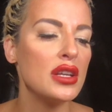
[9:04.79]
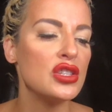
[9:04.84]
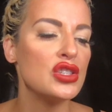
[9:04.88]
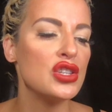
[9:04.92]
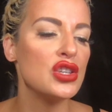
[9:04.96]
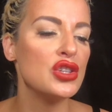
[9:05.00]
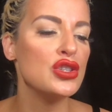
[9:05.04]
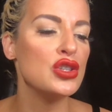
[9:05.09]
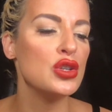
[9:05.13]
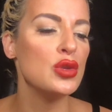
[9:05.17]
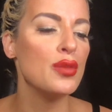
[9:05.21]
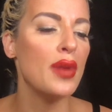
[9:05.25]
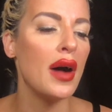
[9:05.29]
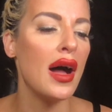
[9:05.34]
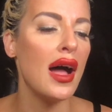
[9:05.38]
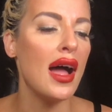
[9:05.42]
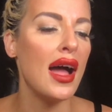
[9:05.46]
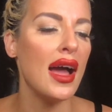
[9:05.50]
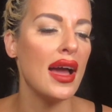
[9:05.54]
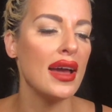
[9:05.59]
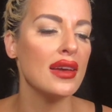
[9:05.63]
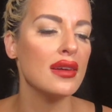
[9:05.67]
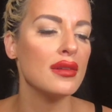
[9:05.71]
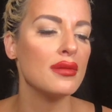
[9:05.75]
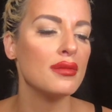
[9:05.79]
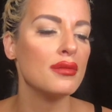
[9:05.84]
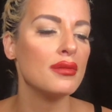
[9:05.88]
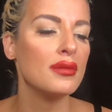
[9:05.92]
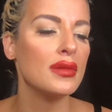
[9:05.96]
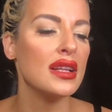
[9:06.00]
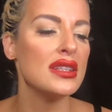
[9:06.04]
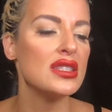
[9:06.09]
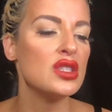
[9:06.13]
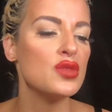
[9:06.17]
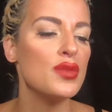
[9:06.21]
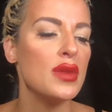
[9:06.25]
to Dubai?
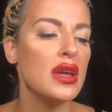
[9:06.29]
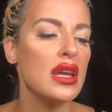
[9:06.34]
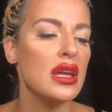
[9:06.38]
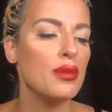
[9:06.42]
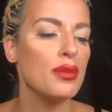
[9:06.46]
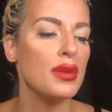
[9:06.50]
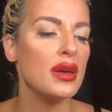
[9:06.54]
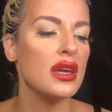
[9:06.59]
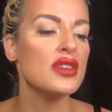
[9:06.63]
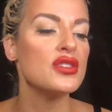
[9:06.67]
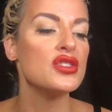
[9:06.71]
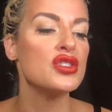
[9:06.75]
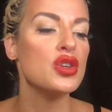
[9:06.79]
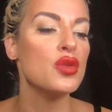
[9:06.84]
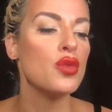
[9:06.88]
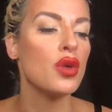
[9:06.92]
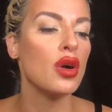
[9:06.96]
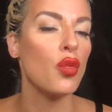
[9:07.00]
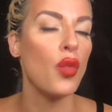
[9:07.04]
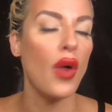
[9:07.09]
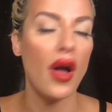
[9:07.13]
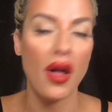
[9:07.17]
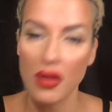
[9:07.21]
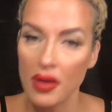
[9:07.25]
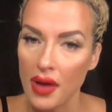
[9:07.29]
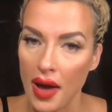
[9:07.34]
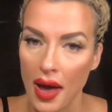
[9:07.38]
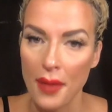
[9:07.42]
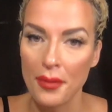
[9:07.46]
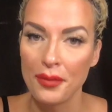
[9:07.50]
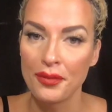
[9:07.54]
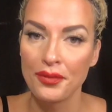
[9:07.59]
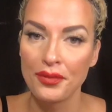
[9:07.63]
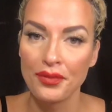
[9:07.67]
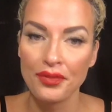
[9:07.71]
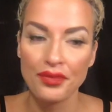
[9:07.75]
Let's meet because you are
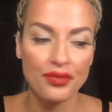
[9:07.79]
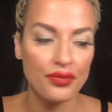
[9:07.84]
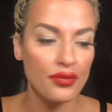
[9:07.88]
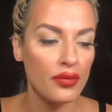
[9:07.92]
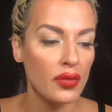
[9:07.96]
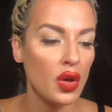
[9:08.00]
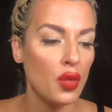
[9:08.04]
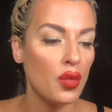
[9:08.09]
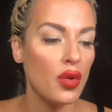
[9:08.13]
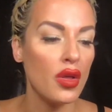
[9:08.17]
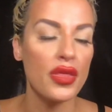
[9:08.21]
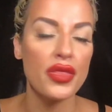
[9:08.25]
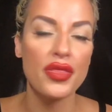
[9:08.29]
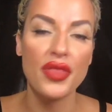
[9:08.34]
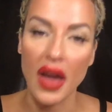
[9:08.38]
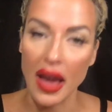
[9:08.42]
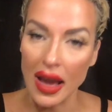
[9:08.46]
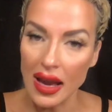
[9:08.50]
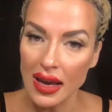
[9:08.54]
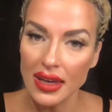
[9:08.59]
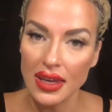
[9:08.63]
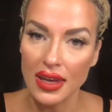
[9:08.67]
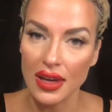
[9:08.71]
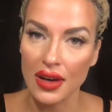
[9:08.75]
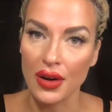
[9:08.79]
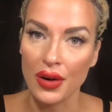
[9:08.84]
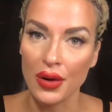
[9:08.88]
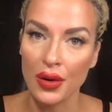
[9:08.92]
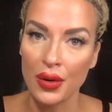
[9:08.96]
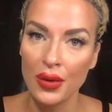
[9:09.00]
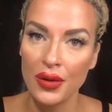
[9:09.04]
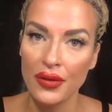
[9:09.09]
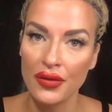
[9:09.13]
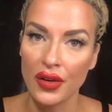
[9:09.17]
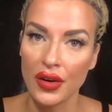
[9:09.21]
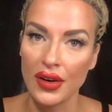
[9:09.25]
welcome. Well, thank
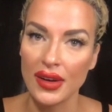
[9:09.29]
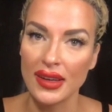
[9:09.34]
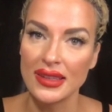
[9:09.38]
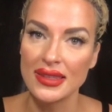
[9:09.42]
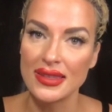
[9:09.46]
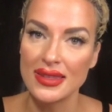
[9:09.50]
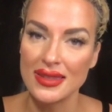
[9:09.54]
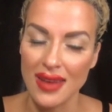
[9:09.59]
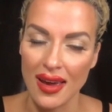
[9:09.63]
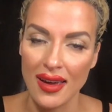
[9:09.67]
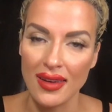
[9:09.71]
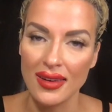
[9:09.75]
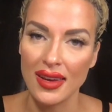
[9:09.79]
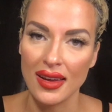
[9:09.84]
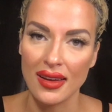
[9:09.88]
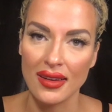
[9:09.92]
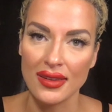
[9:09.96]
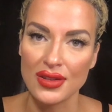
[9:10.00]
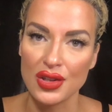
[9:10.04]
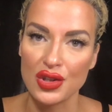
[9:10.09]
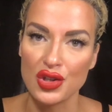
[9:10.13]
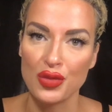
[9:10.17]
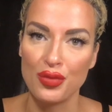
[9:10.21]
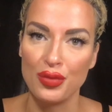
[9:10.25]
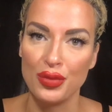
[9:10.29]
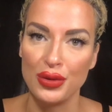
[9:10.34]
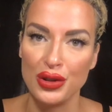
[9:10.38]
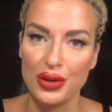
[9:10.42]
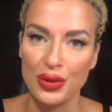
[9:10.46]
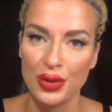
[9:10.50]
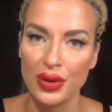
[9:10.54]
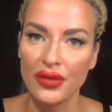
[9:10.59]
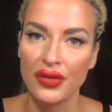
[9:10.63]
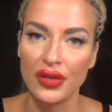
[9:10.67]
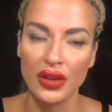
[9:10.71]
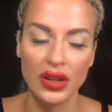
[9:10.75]
you for extending such a
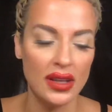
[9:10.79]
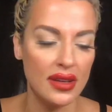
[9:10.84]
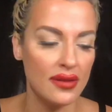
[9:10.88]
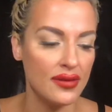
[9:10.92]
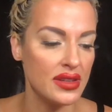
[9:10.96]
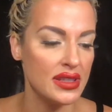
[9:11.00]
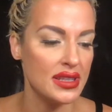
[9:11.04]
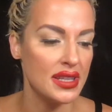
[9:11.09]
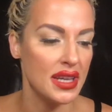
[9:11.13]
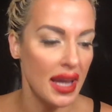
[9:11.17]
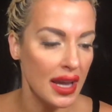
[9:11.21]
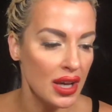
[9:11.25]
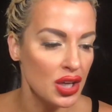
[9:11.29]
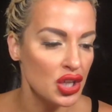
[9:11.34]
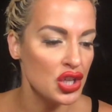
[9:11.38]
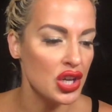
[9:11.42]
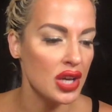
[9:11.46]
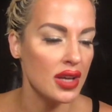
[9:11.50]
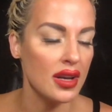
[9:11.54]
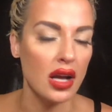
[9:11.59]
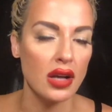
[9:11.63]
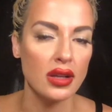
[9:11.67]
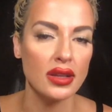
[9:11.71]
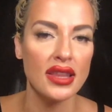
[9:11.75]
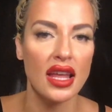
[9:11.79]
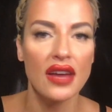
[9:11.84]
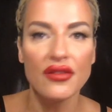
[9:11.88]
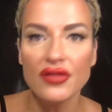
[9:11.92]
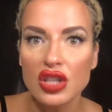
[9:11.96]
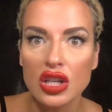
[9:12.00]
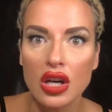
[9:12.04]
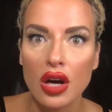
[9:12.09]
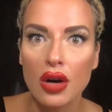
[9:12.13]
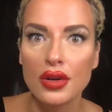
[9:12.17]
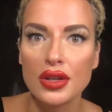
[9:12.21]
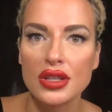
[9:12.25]
beautiful invitation. I'd love to
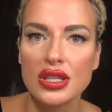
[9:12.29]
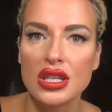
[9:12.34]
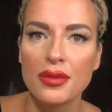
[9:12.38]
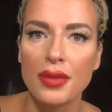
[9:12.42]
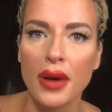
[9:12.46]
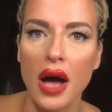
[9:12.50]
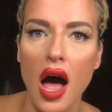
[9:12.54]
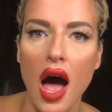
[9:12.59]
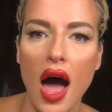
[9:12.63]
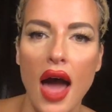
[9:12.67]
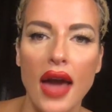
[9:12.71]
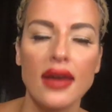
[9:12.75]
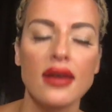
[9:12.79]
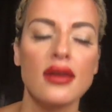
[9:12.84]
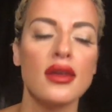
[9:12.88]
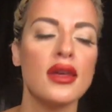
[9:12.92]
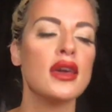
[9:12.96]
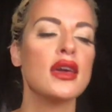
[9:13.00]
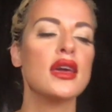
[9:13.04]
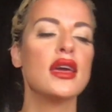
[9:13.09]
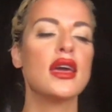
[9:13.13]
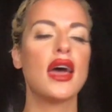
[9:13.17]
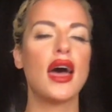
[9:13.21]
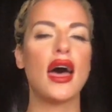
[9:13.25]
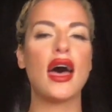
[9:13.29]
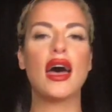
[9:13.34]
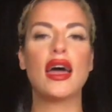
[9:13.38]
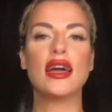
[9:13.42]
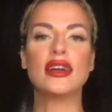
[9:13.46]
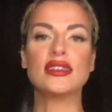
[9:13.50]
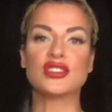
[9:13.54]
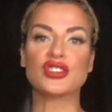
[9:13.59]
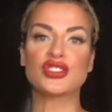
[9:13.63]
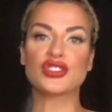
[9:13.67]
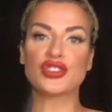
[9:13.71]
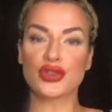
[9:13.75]
go to Dubai.
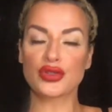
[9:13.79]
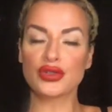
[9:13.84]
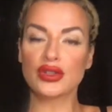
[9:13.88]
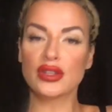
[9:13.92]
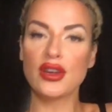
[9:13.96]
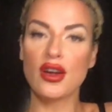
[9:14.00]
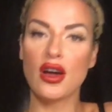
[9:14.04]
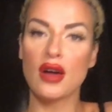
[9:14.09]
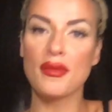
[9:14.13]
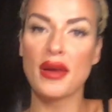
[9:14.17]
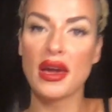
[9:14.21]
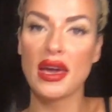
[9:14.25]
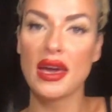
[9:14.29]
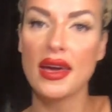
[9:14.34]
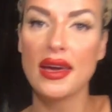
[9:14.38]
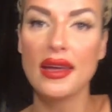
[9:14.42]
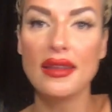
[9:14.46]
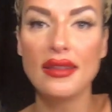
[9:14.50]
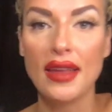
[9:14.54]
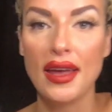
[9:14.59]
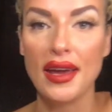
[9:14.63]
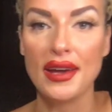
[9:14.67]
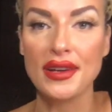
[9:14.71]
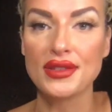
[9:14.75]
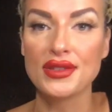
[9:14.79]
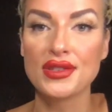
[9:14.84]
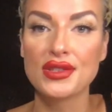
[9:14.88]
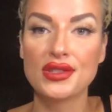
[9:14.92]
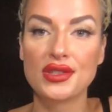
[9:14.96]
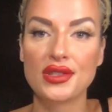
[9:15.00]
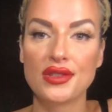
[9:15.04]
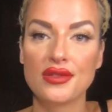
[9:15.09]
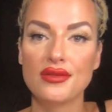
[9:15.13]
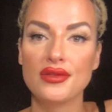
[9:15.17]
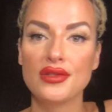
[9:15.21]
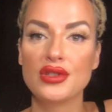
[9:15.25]
It's certainly on my hit
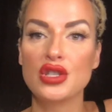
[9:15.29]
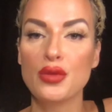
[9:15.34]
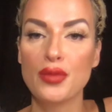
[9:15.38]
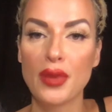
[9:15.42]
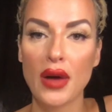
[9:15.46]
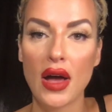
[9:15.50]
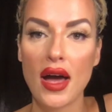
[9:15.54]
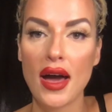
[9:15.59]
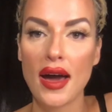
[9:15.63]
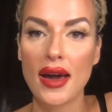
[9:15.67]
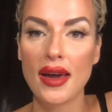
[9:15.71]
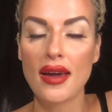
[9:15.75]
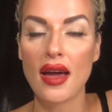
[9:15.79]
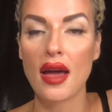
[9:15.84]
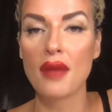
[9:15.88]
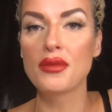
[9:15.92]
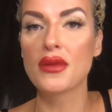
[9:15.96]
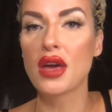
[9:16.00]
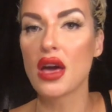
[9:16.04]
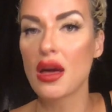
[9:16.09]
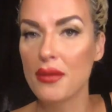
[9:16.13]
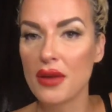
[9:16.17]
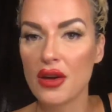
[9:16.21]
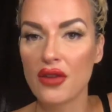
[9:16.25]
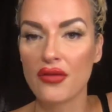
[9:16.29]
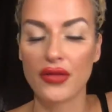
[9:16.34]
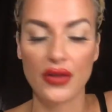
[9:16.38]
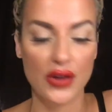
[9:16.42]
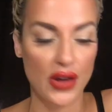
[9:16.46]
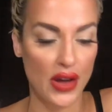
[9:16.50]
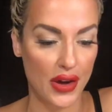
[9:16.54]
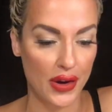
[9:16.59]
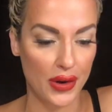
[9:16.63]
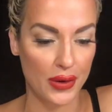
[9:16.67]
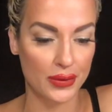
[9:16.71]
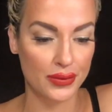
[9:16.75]
list. Dubai, I'm coming for
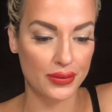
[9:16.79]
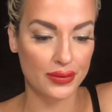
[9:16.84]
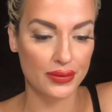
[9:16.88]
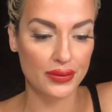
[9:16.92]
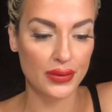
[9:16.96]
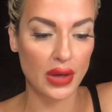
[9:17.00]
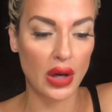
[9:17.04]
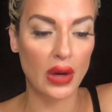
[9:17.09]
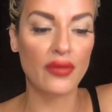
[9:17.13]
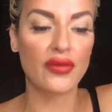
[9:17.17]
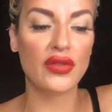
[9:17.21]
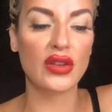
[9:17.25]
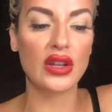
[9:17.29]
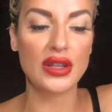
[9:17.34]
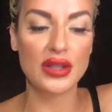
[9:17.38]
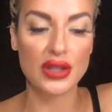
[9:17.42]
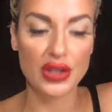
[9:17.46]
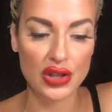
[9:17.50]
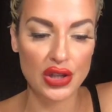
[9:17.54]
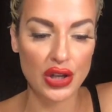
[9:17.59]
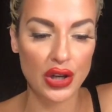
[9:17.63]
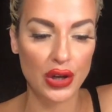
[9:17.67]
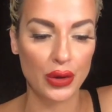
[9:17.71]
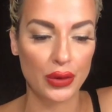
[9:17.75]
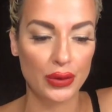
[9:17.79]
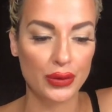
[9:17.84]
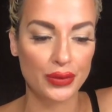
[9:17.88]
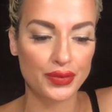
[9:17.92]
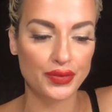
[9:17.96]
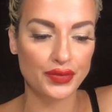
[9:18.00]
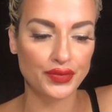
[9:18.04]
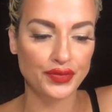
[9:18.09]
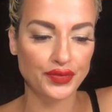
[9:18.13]
you. Hopefully soon.